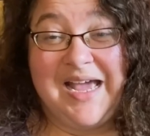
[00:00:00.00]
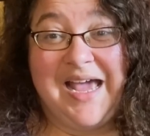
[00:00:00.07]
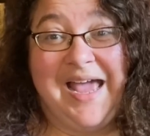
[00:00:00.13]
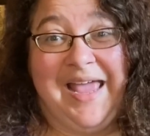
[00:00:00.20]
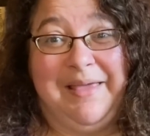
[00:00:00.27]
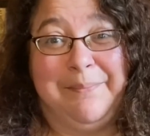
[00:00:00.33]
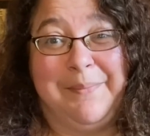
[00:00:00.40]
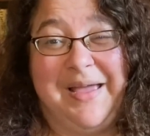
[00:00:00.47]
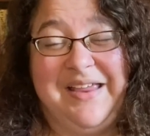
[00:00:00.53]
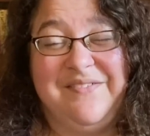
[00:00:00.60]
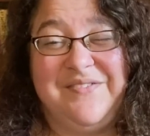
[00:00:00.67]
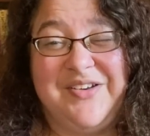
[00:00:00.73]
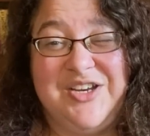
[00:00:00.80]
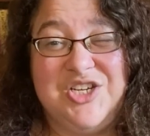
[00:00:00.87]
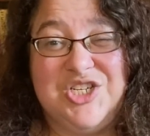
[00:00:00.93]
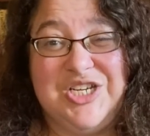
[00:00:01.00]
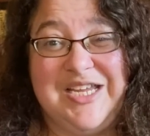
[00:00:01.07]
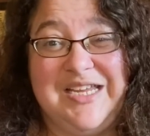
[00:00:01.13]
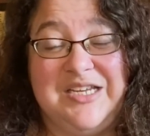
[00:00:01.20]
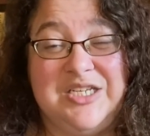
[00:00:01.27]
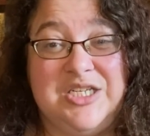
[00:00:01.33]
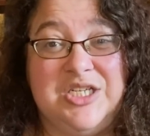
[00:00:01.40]
I might finish
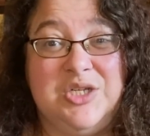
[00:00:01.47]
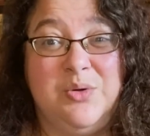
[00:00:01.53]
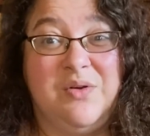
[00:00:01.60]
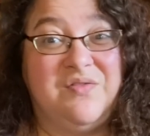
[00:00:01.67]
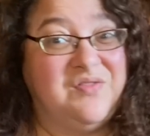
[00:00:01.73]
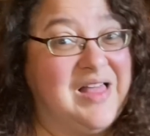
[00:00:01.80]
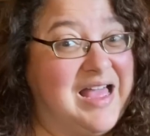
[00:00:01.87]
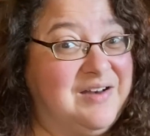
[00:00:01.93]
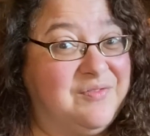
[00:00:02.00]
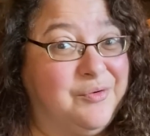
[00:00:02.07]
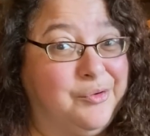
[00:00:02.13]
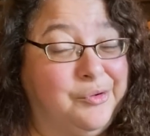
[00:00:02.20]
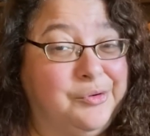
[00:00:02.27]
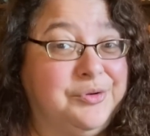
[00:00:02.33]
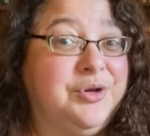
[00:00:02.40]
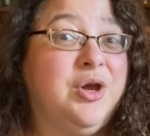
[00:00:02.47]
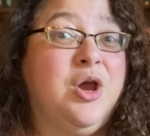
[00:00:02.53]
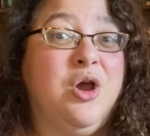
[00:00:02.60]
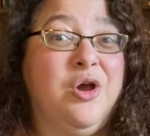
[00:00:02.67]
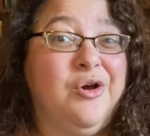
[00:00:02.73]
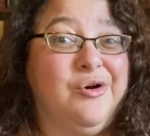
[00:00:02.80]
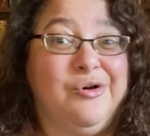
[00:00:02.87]
it into a flat fold
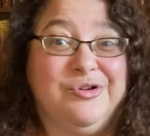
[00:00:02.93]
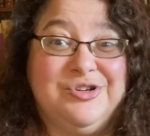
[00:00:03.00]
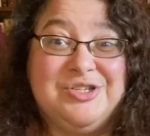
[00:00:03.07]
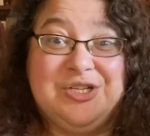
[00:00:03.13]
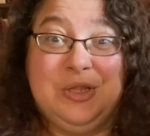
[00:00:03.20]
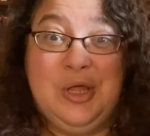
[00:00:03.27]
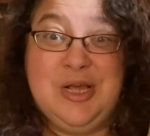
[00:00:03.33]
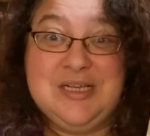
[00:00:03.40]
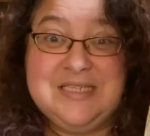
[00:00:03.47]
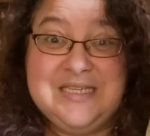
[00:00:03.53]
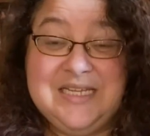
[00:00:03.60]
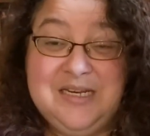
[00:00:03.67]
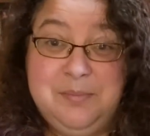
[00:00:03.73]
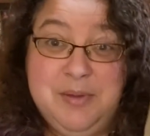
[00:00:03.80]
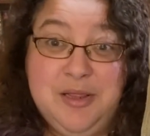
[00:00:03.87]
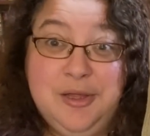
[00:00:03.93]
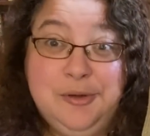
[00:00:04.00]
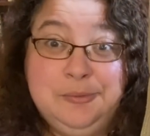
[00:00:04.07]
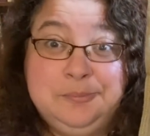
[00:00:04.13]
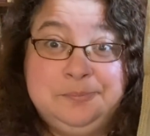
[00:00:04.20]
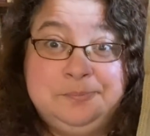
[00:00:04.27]
or just a long skinny pillow,